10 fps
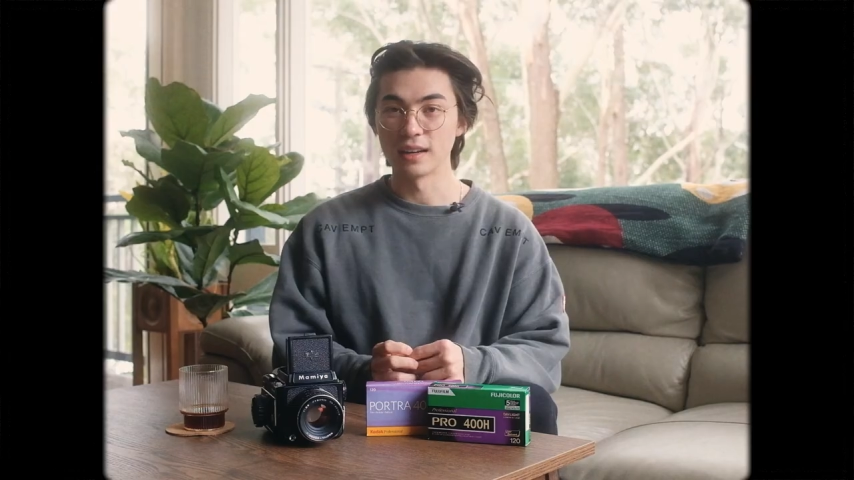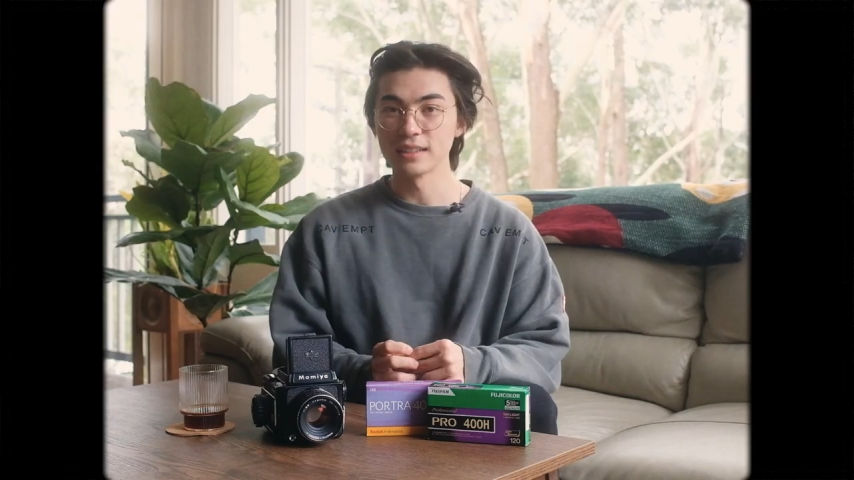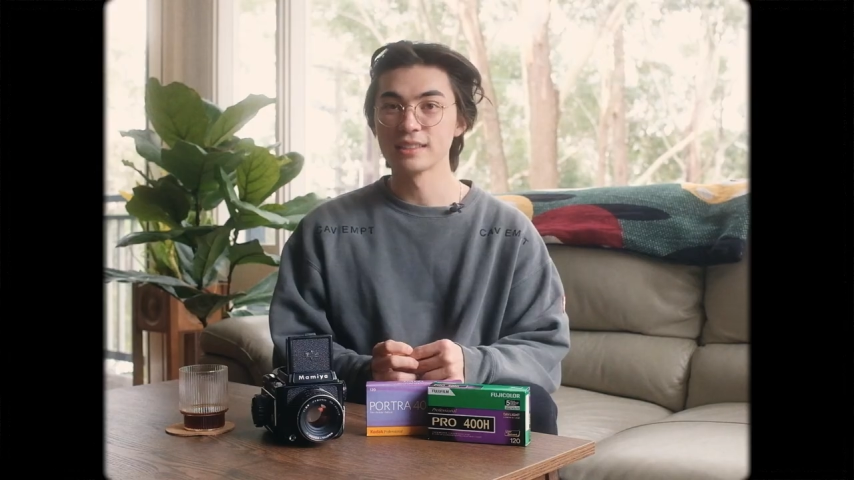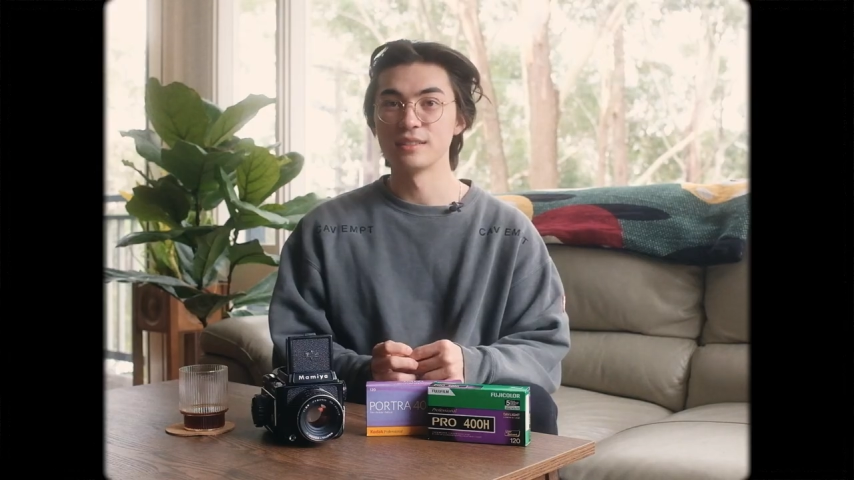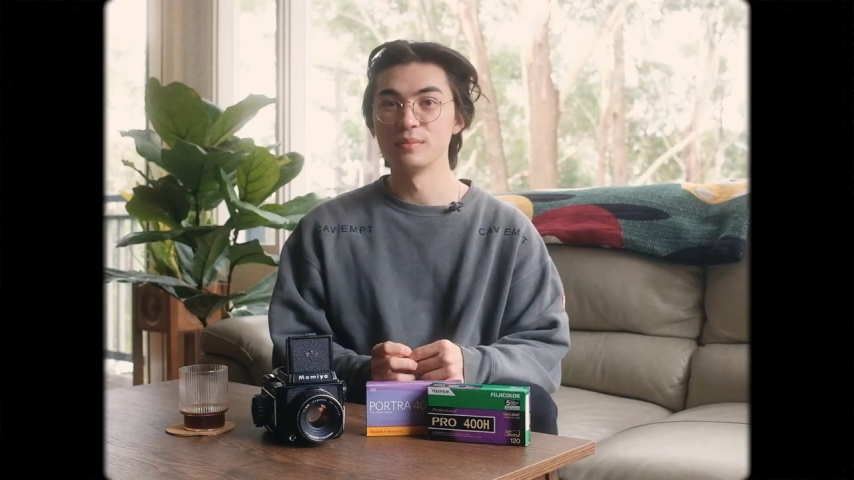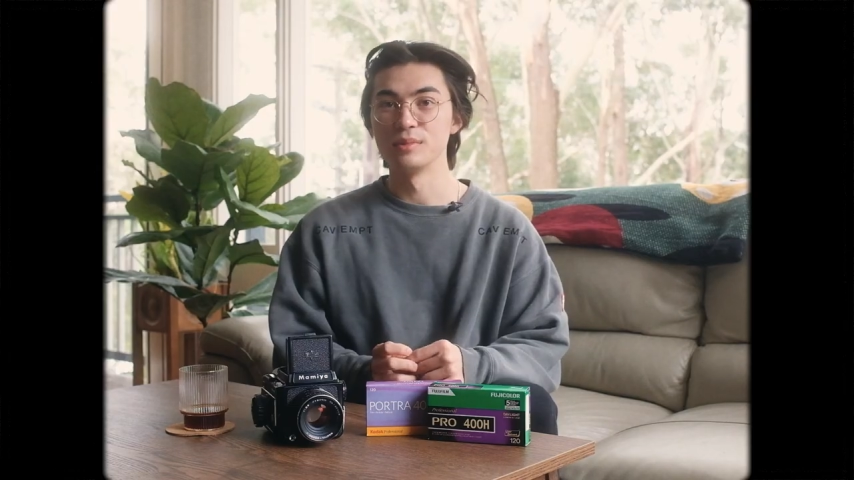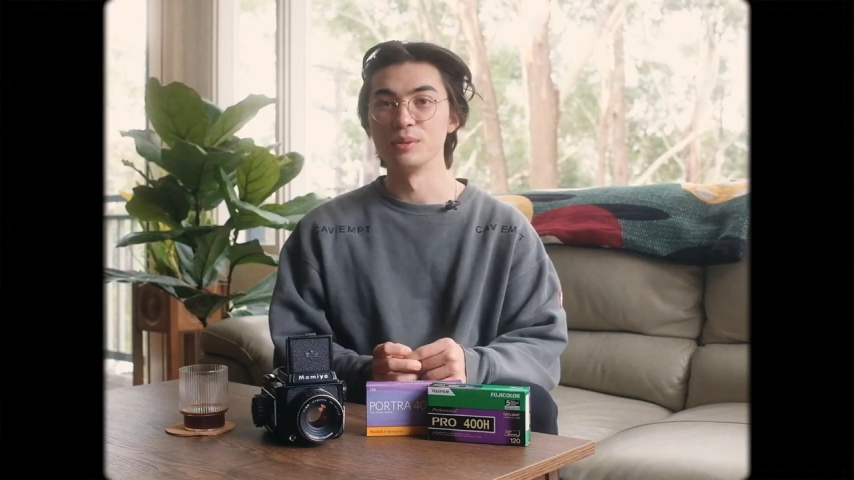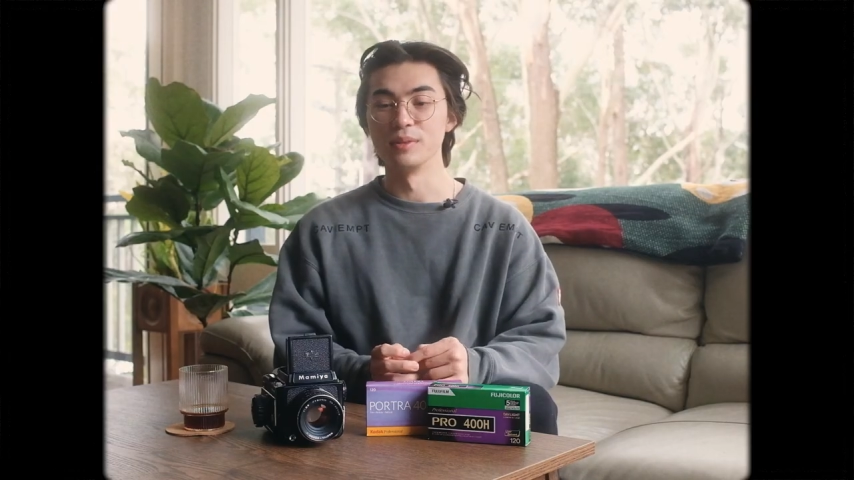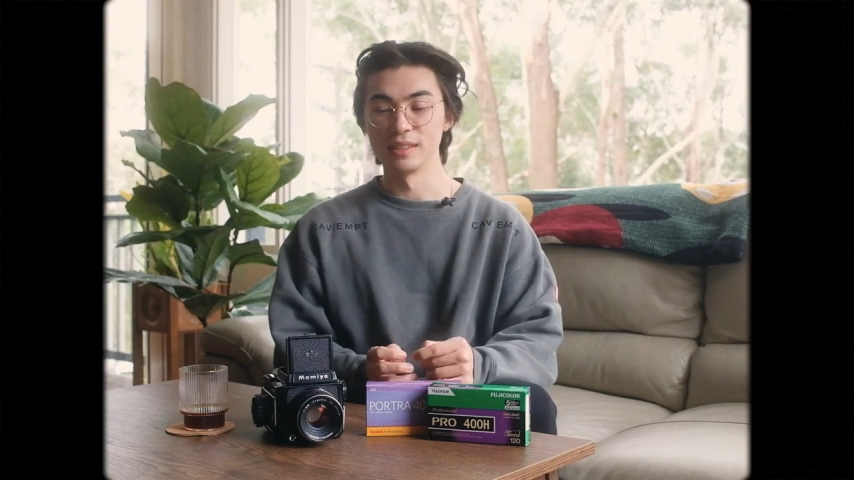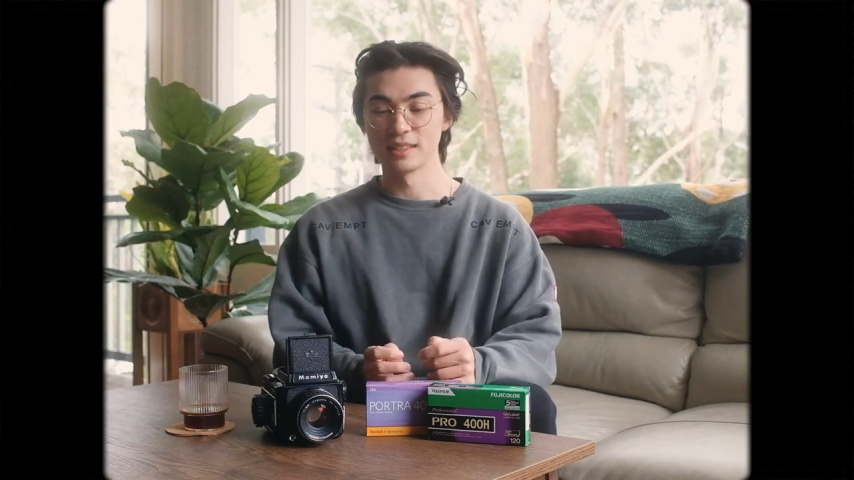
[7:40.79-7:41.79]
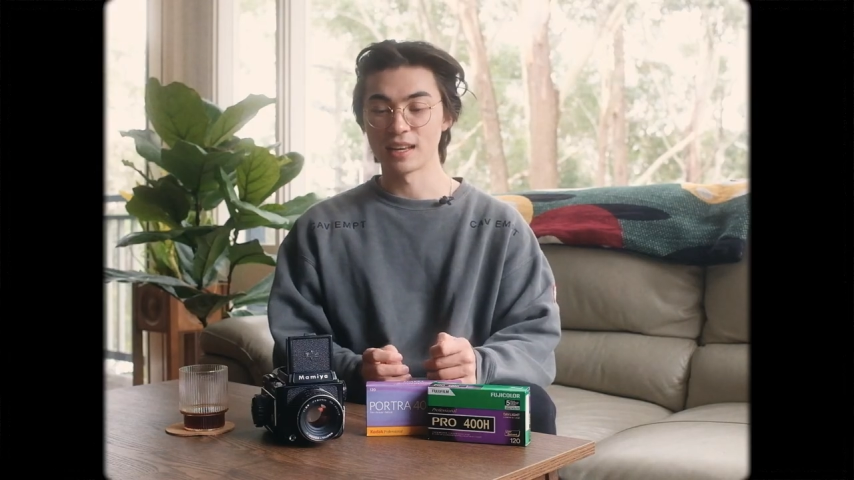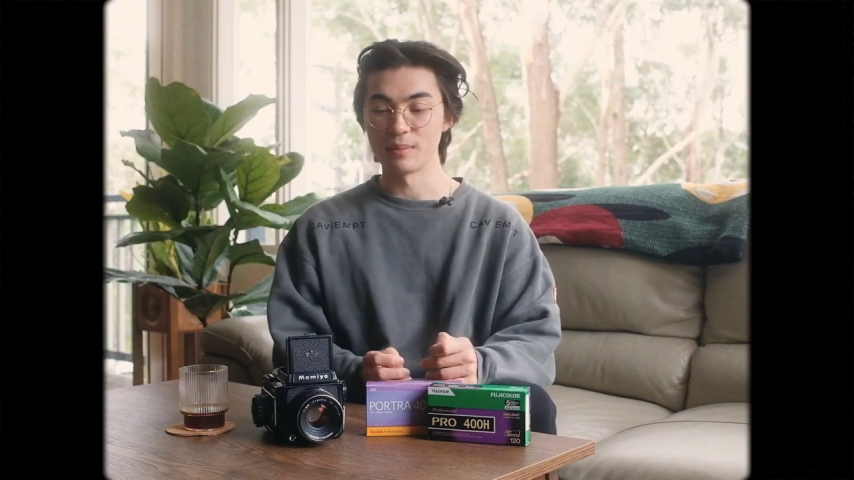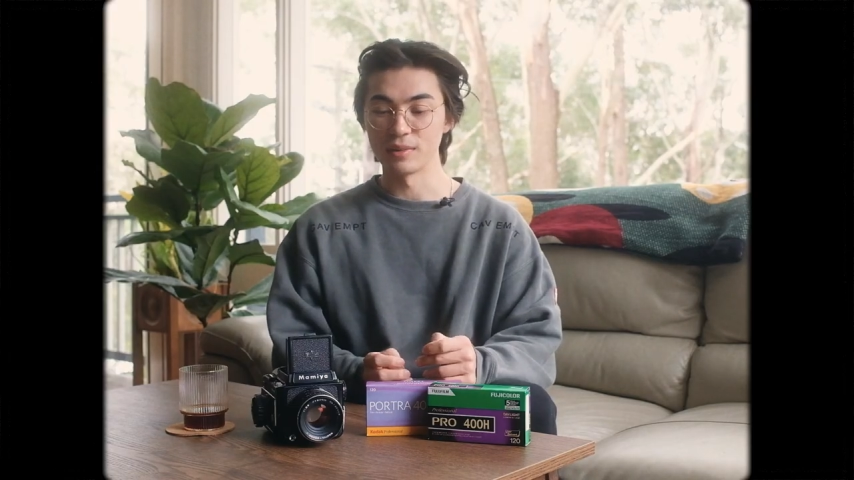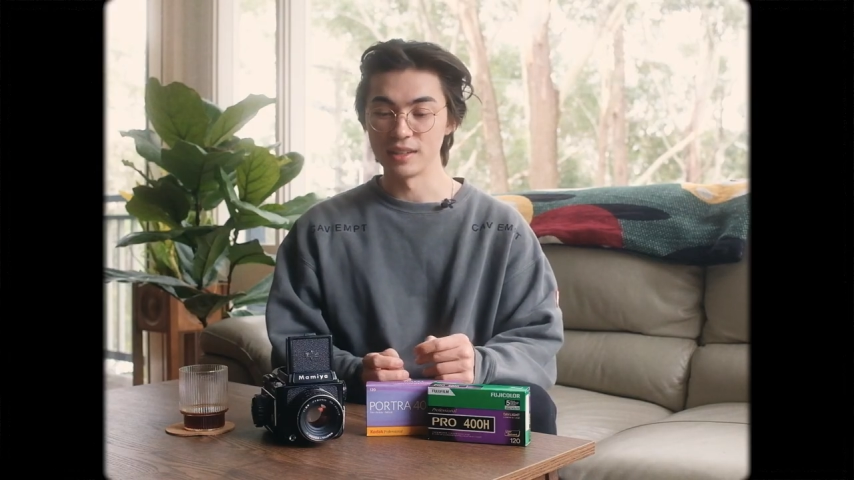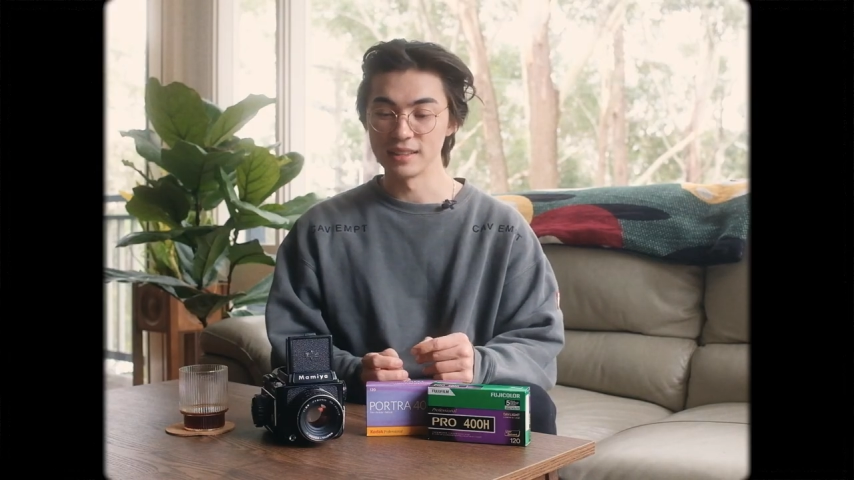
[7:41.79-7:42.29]
accustomed to with this
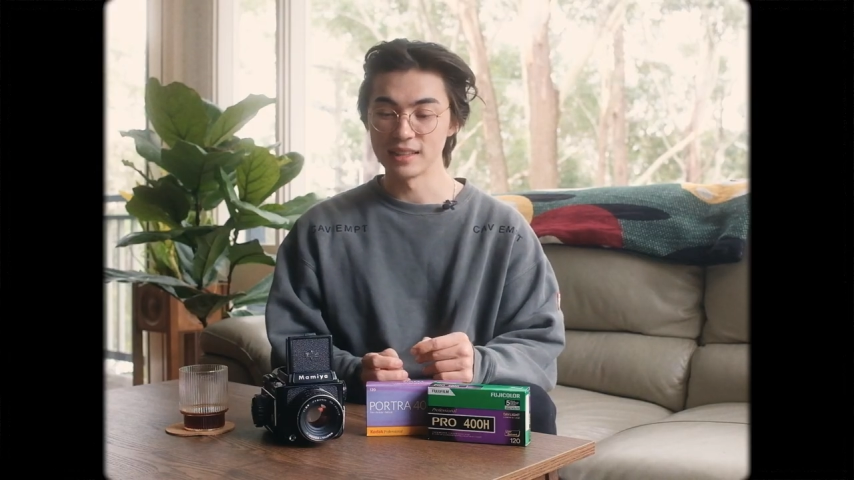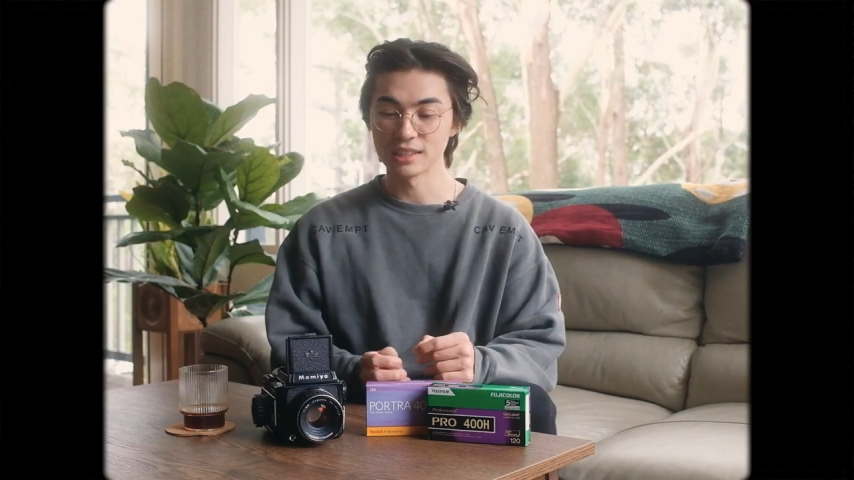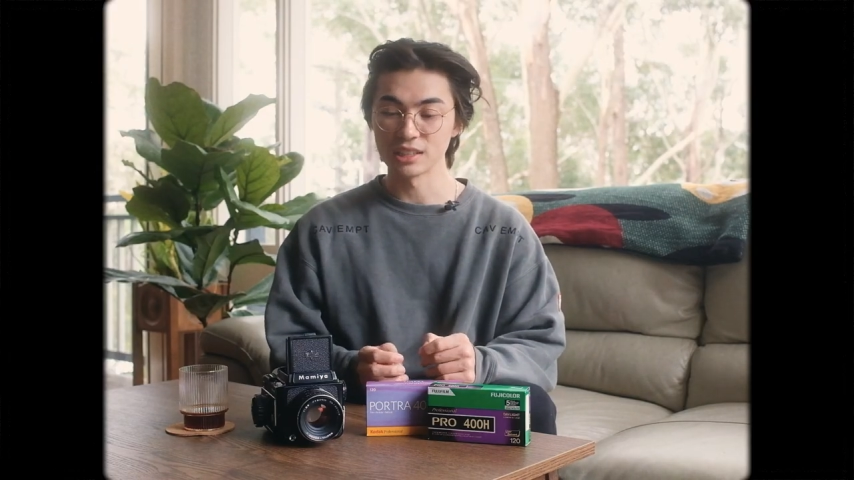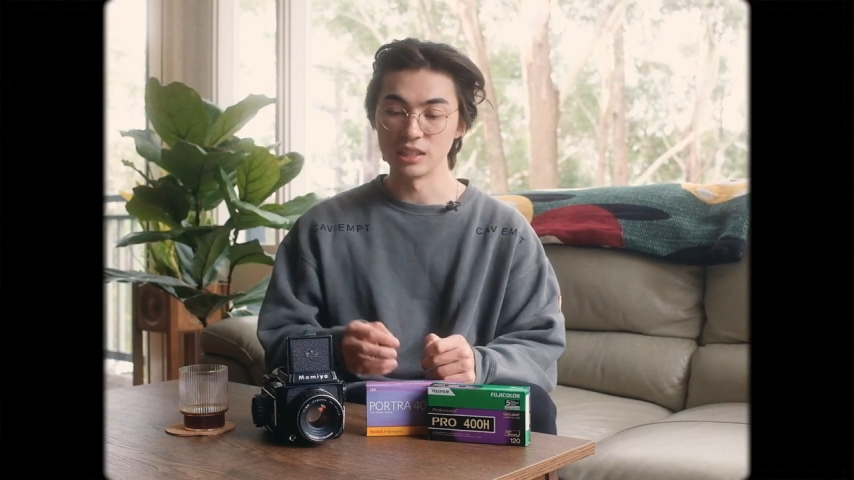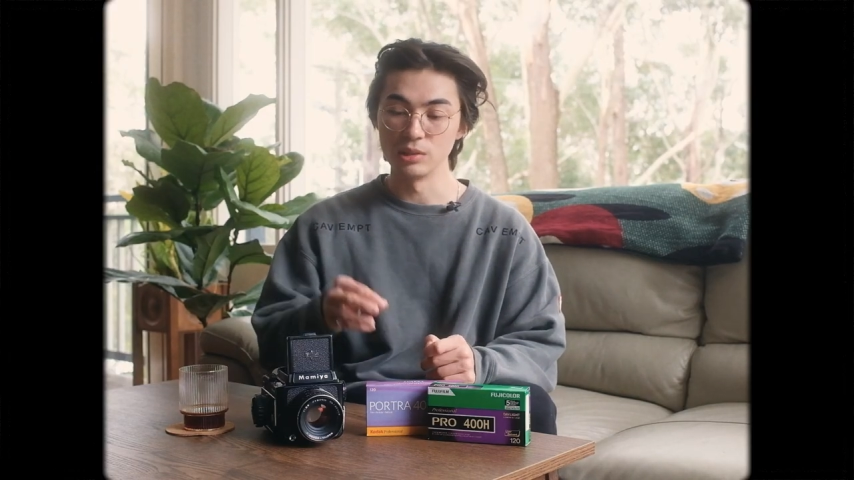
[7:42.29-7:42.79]
camera is actually